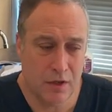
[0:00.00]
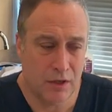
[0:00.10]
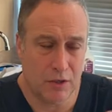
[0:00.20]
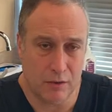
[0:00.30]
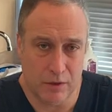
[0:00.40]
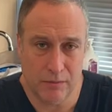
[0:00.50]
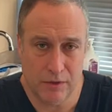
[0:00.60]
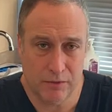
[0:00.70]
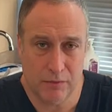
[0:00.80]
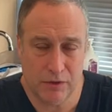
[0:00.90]
going above
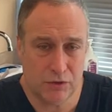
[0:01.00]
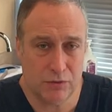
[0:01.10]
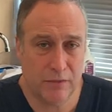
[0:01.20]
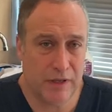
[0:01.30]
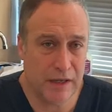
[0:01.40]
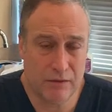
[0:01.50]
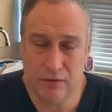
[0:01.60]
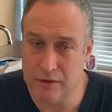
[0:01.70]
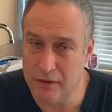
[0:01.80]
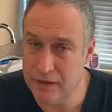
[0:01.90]
the muscle may have an
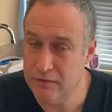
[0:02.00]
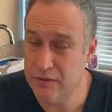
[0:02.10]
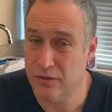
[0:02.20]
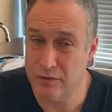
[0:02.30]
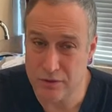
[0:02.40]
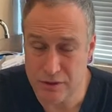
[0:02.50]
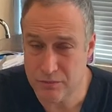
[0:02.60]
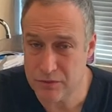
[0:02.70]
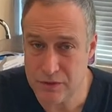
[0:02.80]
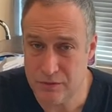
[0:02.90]
11 to
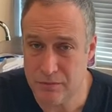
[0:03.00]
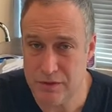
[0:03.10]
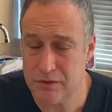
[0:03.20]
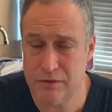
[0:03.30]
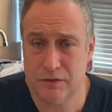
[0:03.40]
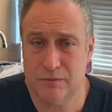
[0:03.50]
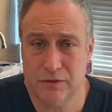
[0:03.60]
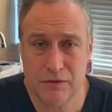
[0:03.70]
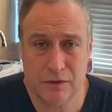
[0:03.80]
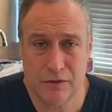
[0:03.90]
13% based on some of the
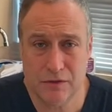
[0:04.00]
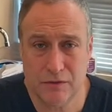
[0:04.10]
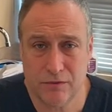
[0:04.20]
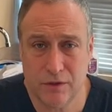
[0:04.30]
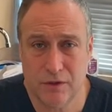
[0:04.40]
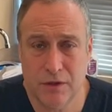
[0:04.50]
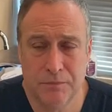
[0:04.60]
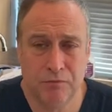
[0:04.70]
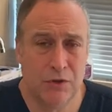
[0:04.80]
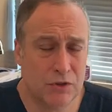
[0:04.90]
studies I've read,
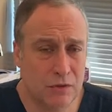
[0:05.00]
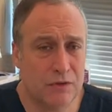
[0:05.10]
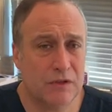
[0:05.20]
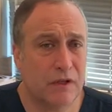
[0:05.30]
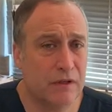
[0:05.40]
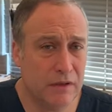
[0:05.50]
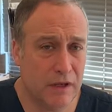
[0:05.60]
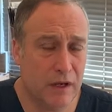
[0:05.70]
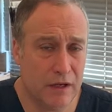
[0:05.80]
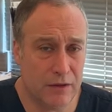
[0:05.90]
so it's slightly
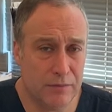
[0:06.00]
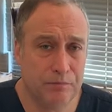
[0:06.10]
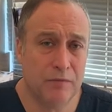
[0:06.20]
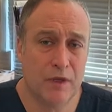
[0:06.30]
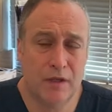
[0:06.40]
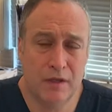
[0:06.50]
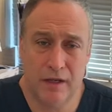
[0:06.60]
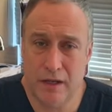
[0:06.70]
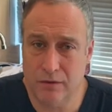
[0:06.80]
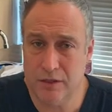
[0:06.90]
higher.
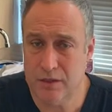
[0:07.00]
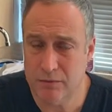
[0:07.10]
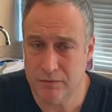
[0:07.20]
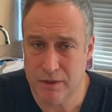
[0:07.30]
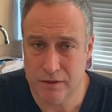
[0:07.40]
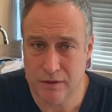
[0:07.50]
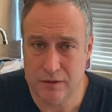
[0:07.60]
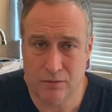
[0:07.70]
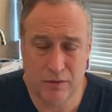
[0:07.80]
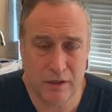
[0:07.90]
Now, keep in mind that
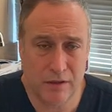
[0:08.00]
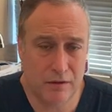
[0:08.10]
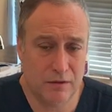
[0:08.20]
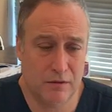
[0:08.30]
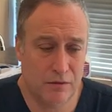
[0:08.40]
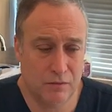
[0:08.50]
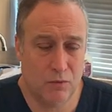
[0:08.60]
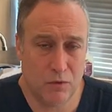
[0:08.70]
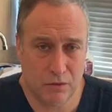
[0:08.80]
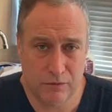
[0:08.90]
we're not in the
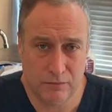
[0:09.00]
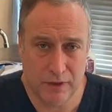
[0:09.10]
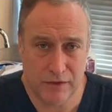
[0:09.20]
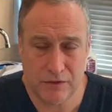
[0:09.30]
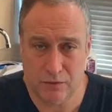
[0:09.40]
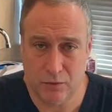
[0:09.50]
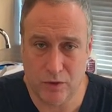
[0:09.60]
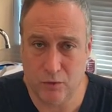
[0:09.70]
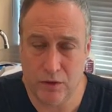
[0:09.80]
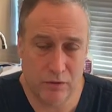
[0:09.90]
world of medicine where
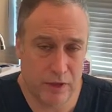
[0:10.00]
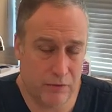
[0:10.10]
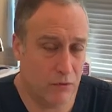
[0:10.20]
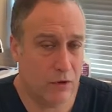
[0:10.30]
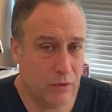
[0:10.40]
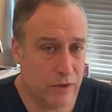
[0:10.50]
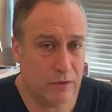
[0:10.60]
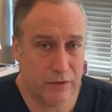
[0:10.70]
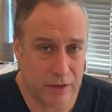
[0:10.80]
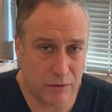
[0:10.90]
we only have one way to
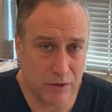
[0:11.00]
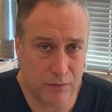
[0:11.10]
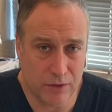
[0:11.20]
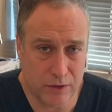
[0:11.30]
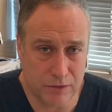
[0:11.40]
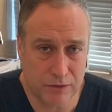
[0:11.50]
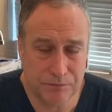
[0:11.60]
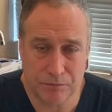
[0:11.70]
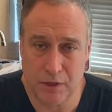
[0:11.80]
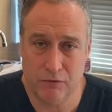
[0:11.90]
evaluate a breast.
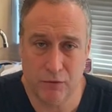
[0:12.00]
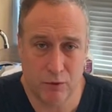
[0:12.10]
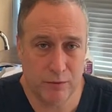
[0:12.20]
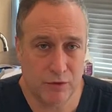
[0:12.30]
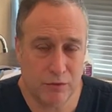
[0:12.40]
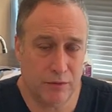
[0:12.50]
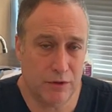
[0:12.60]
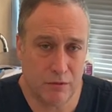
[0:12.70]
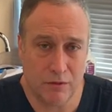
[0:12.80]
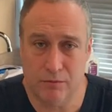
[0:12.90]
Every woman should be
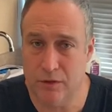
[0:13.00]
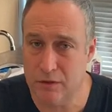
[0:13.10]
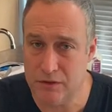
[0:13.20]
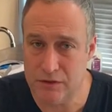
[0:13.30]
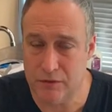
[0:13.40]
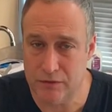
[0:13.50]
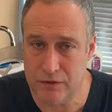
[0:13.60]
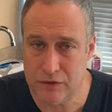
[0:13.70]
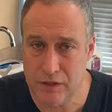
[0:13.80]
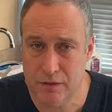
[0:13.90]
doing a monthly
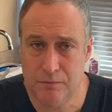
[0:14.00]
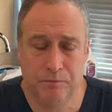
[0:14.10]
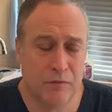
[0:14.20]
self-exam.